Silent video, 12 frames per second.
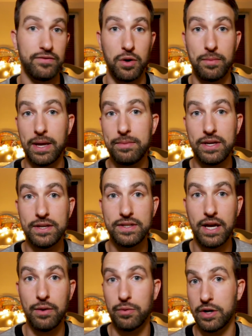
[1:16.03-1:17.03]
of our baby is
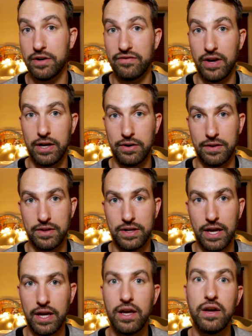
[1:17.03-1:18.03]
yet. We're gonna find out on the
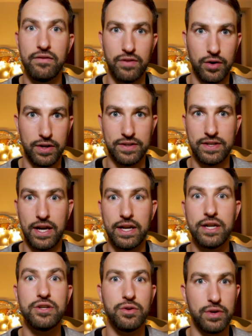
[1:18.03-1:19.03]
day. Very
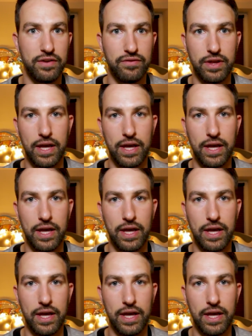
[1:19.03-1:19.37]
exciting. Tune in for